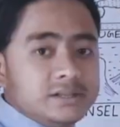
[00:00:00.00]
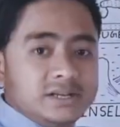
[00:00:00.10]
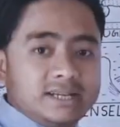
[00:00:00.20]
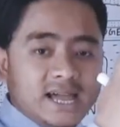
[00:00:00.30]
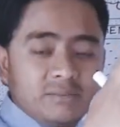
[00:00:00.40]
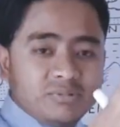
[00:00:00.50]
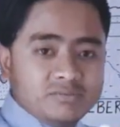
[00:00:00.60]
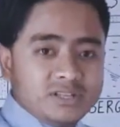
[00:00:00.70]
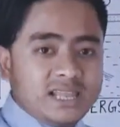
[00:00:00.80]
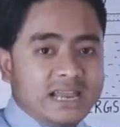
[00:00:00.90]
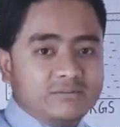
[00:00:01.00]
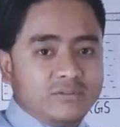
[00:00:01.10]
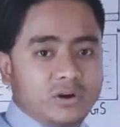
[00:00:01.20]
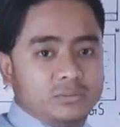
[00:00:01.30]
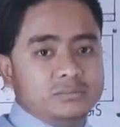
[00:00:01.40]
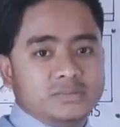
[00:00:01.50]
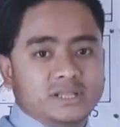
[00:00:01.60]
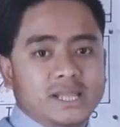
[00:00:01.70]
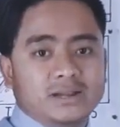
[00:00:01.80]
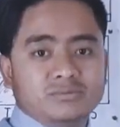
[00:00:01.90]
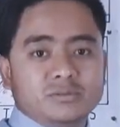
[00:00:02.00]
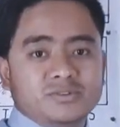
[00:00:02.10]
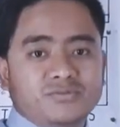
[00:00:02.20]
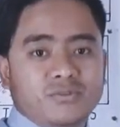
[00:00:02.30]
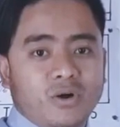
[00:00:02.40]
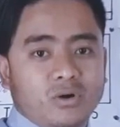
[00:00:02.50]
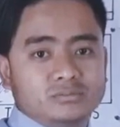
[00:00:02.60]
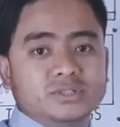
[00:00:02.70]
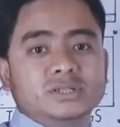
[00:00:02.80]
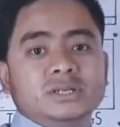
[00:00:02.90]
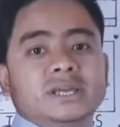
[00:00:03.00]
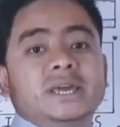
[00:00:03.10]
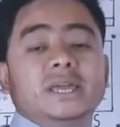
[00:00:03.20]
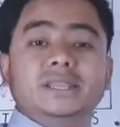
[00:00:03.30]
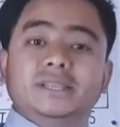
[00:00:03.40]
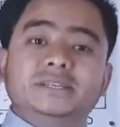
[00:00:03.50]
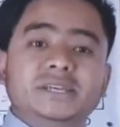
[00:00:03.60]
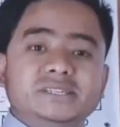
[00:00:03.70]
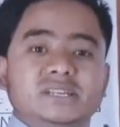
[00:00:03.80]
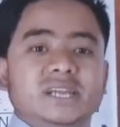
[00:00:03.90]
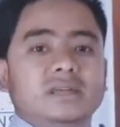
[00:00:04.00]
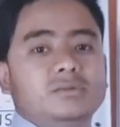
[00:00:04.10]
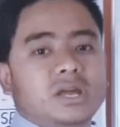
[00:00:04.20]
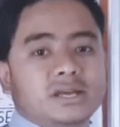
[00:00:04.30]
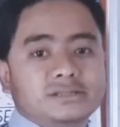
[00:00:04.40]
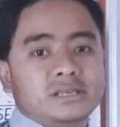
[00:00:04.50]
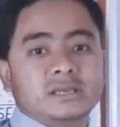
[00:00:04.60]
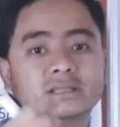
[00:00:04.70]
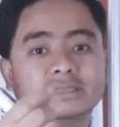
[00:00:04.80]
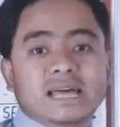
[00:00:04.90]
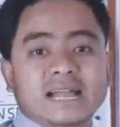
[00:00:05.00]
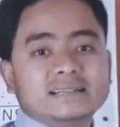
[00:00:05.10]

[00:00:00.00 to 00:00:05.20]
the type of the landform that will be formed in the desert areas, that